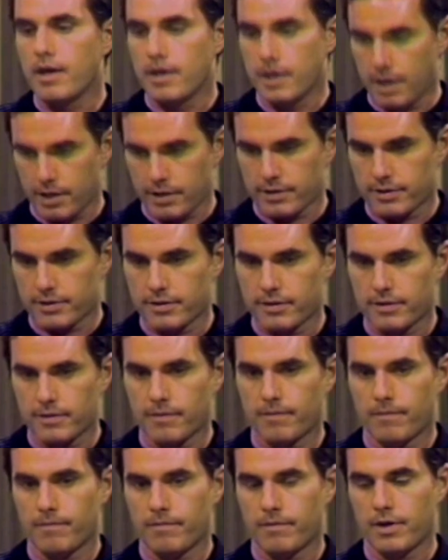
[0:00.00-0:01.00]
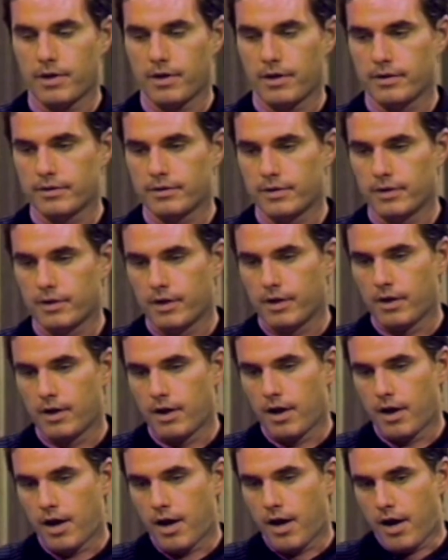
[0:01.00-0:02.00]
Yes, yes.
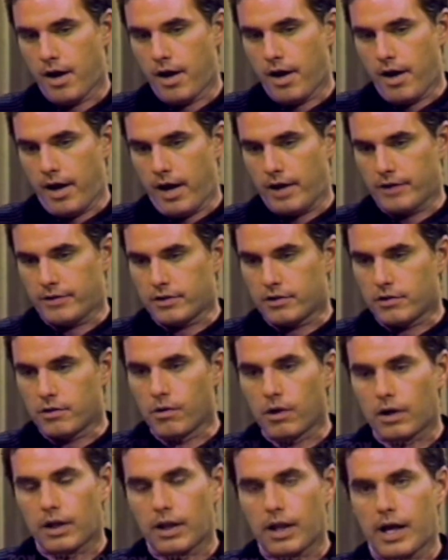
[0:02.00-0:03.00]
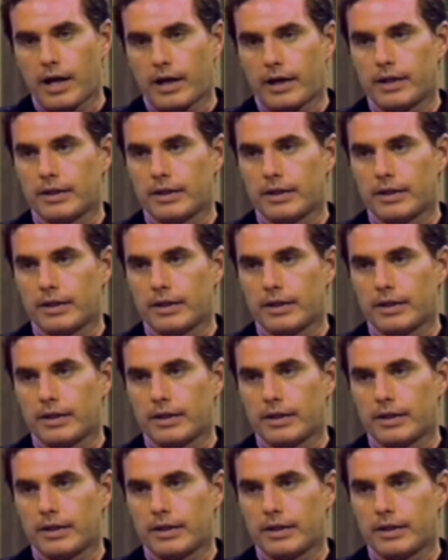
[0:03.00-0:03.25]
That's at 2 o'clock.